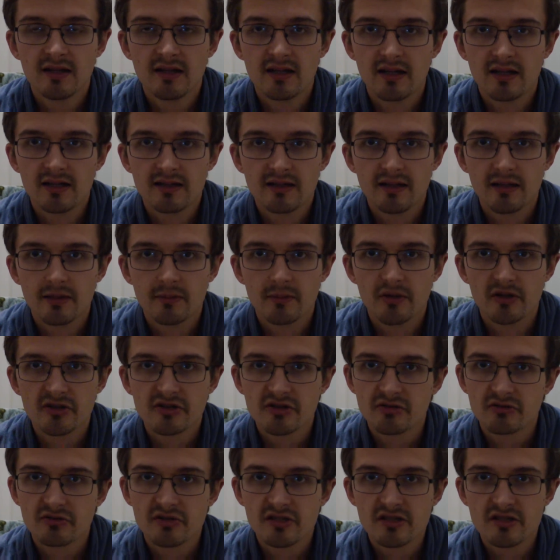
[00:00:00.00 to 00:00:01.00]
Did a bunch
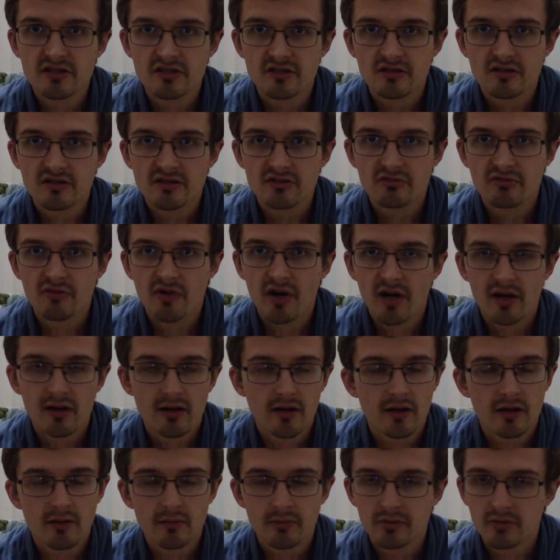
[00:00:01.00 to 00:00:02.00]
of research, read a
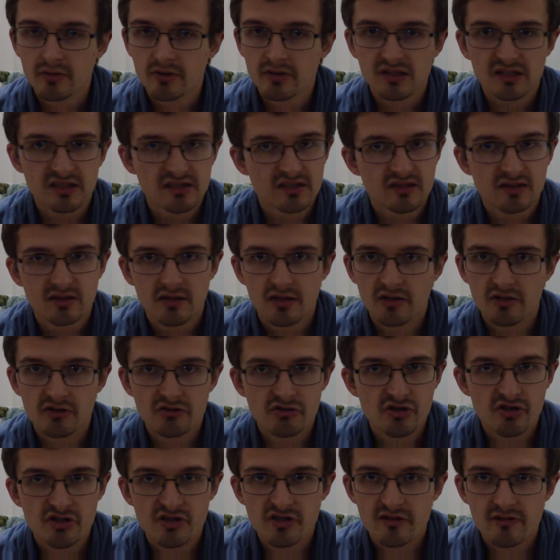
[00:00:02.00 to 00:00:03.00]
lot of books,
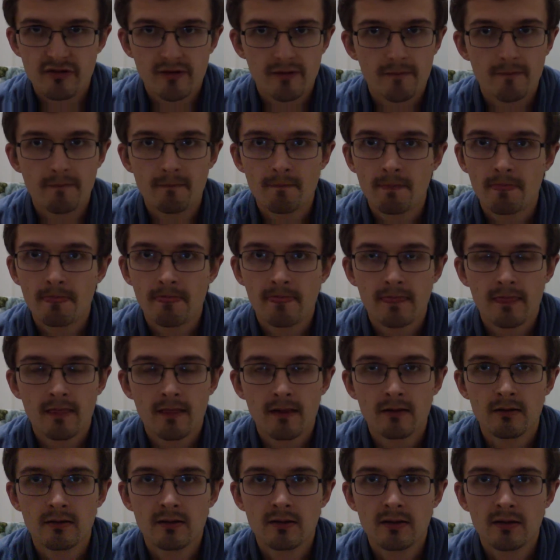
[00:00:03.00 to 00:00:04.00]
hundreds of them,
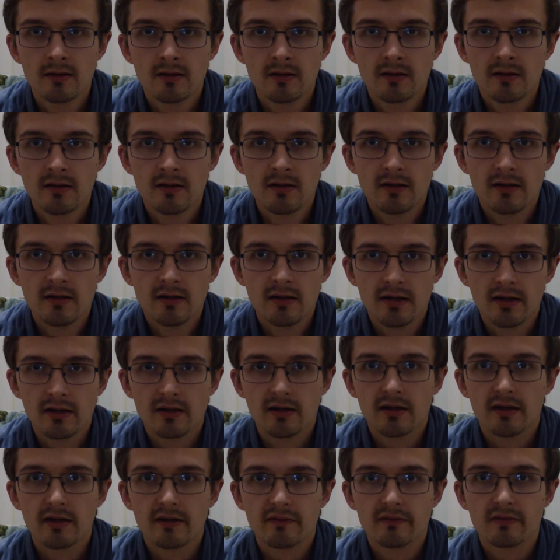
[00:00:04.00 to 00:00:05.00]
and
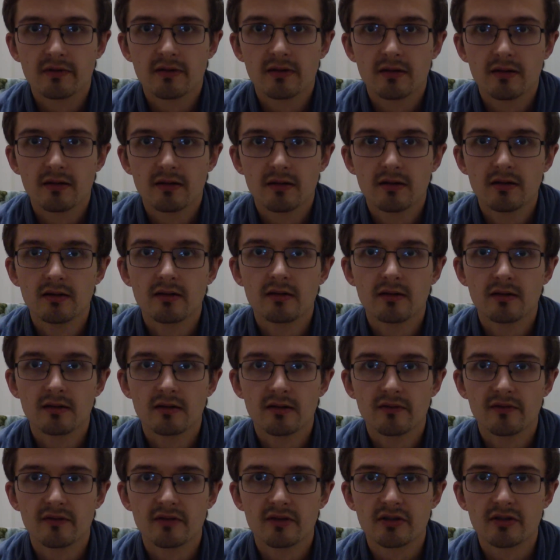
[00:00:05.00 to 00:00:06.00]
I've
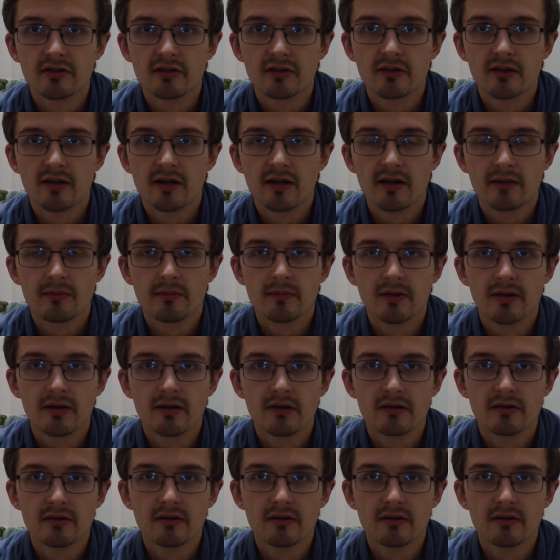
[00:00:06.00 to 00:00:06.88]
learned a lot about